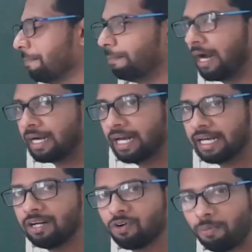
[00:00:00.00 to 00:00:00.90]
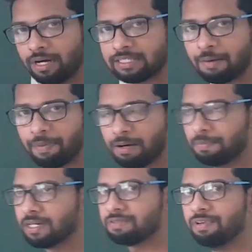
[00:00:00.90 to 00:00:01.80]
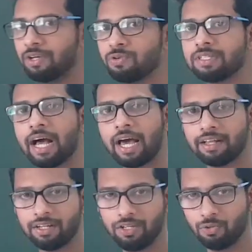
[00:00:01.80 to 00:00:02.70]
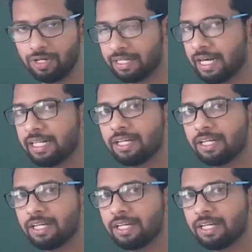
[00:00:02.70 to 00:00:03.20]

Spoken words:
But in commercial purpose, we use the another unit.